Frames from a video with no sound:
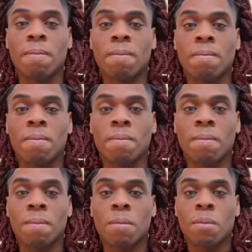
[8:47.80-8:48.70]

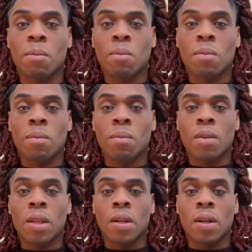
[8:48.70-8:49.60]

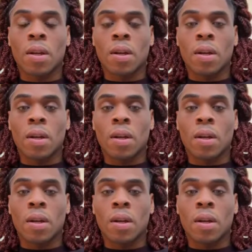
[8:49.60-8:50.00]
[no speech]